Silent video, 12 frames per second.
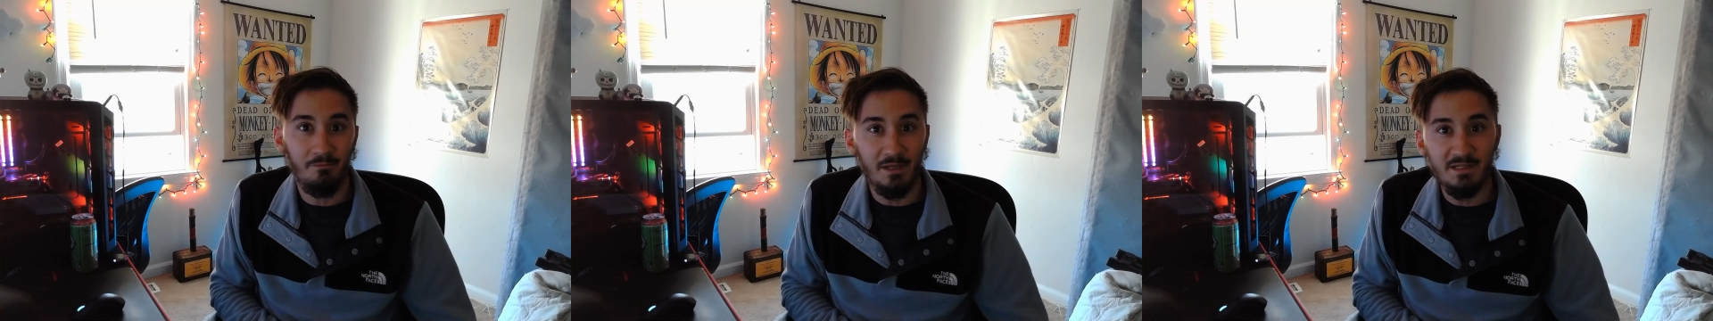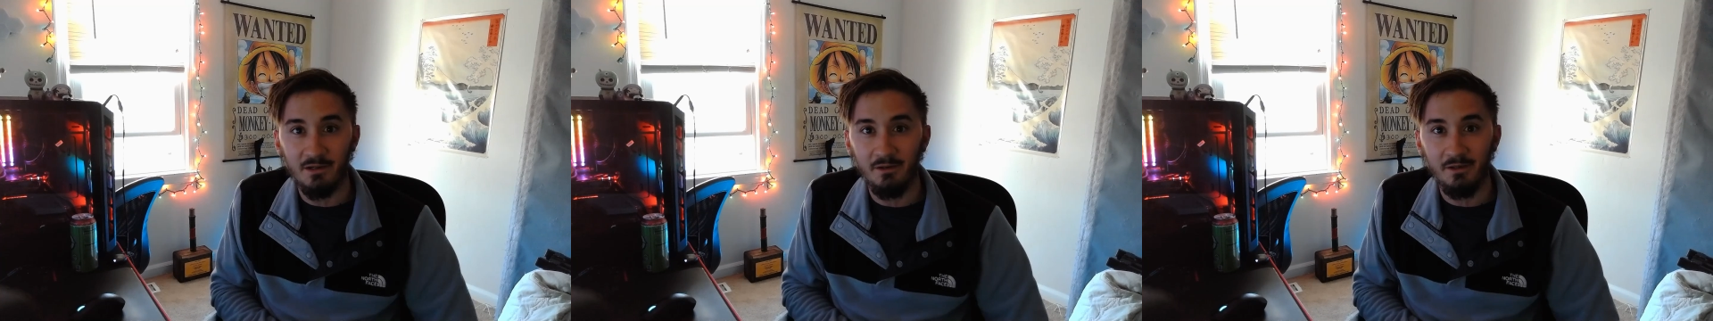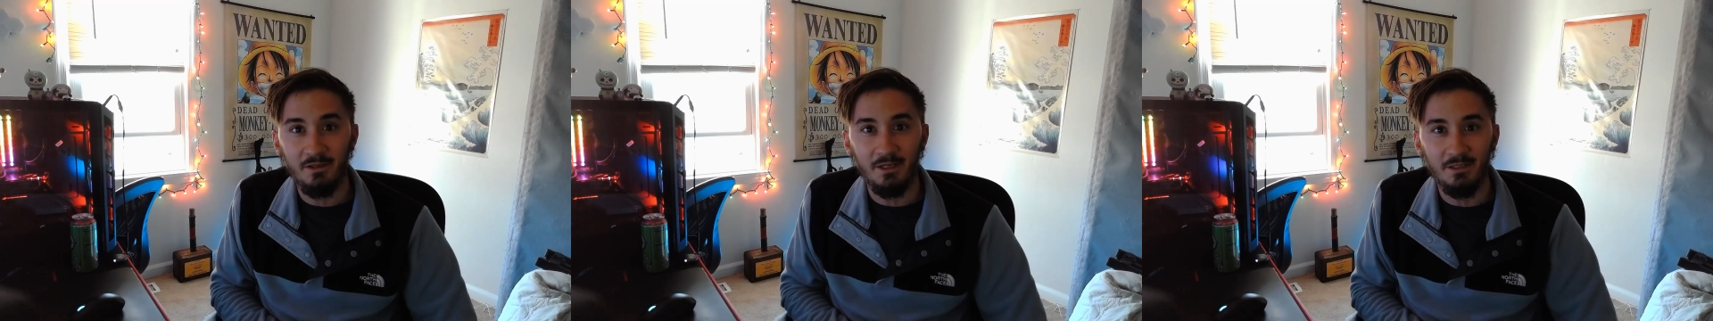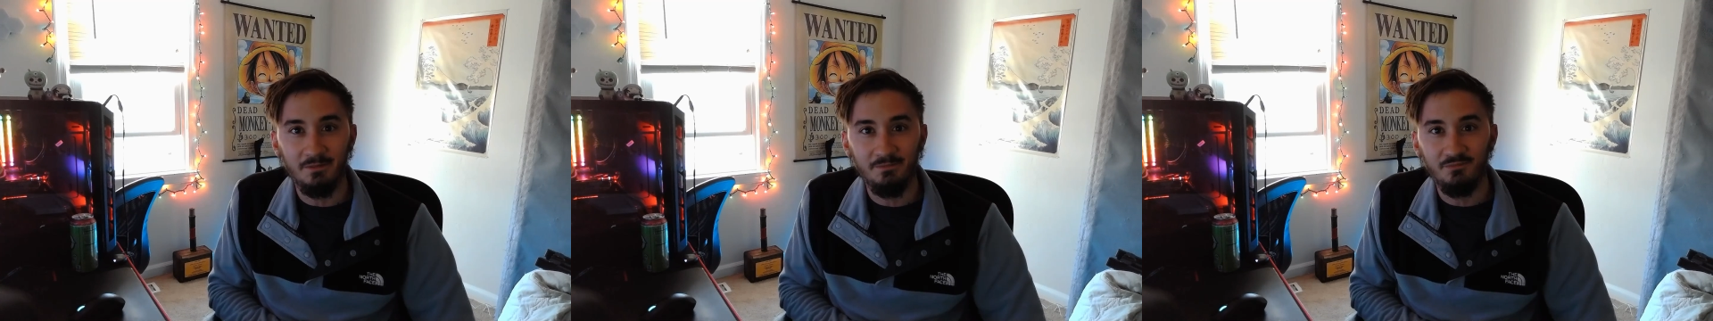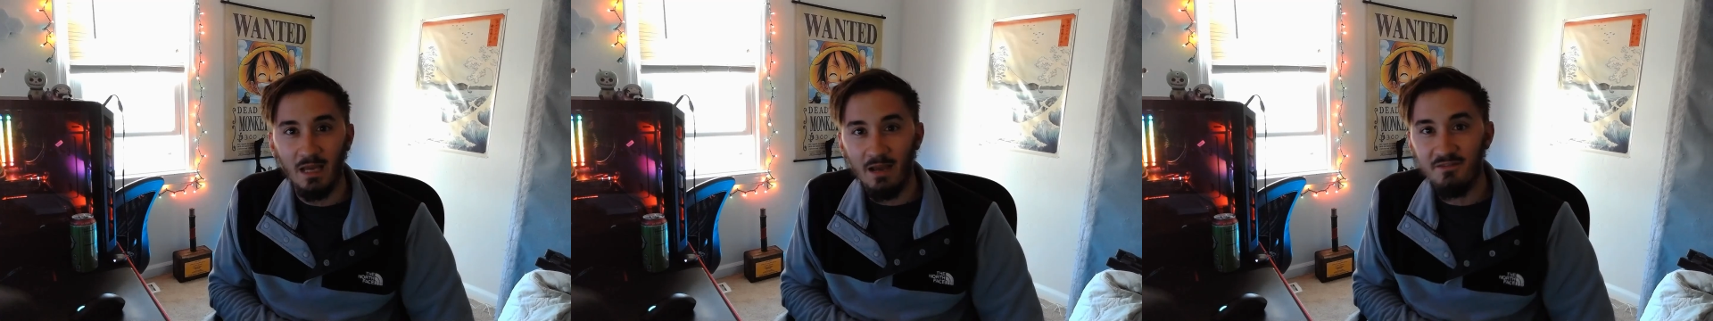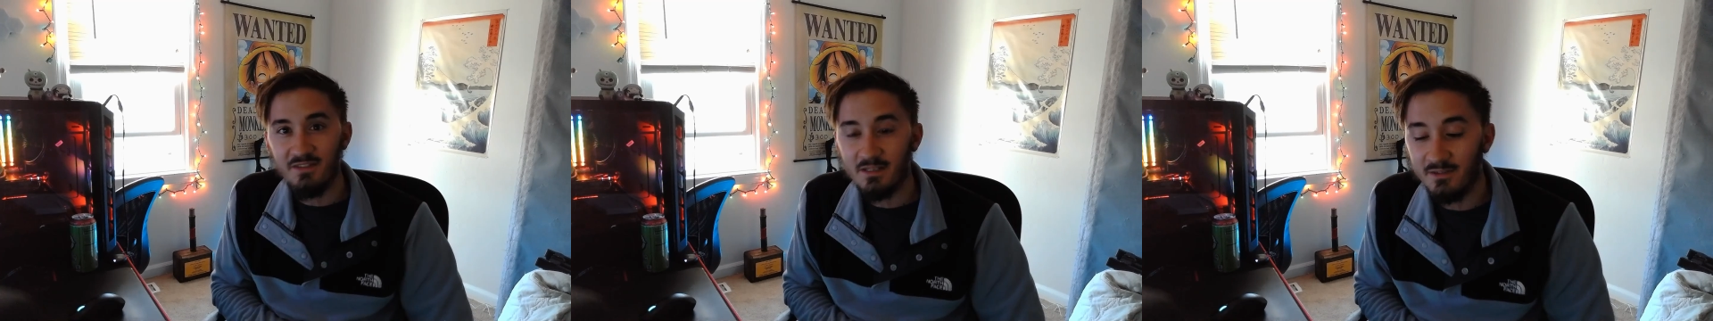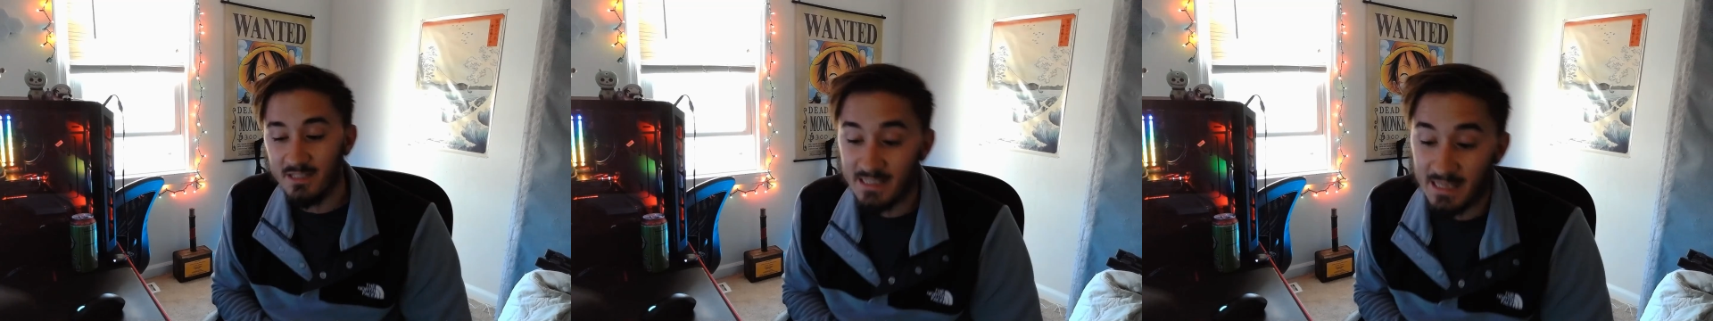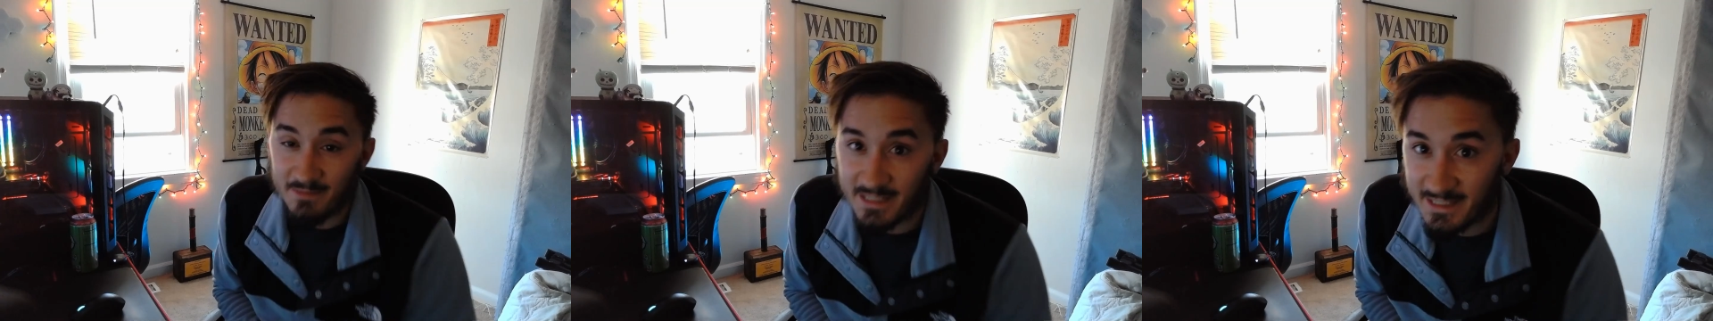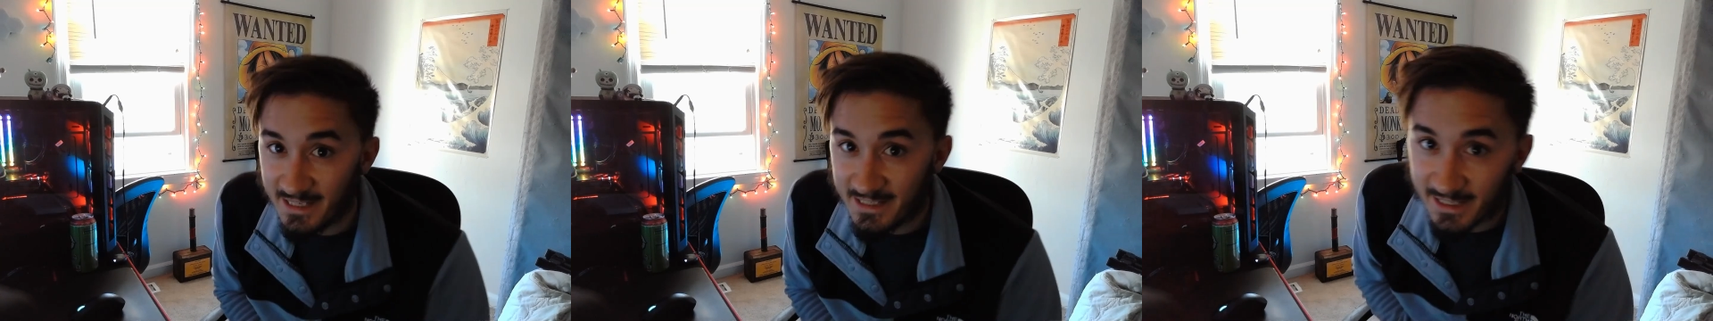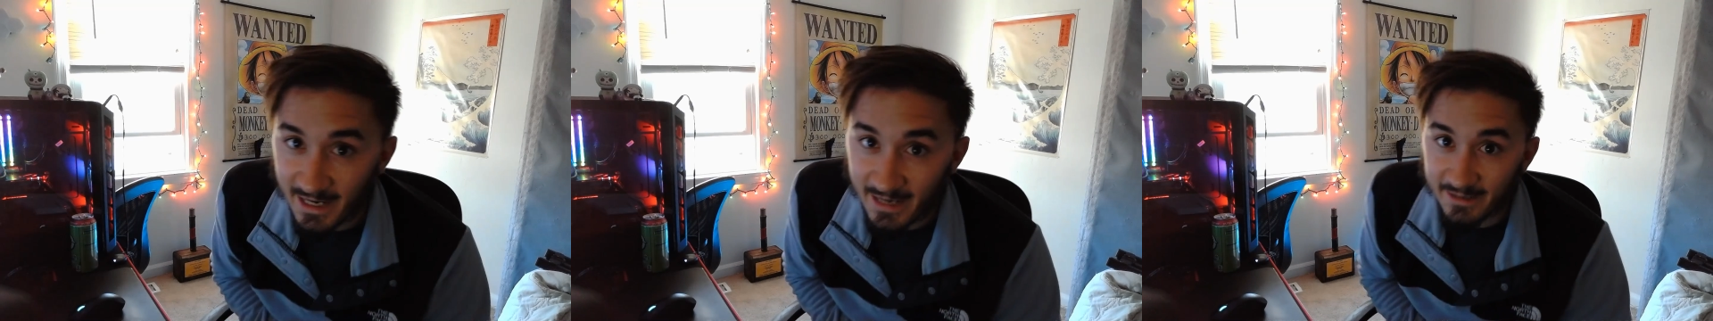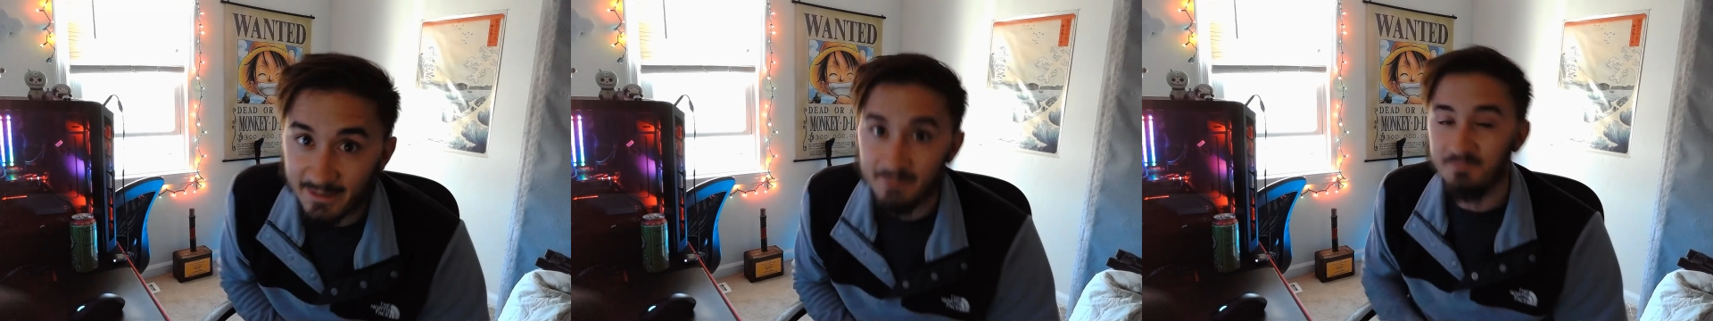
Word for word: basically, and have the same success that I did.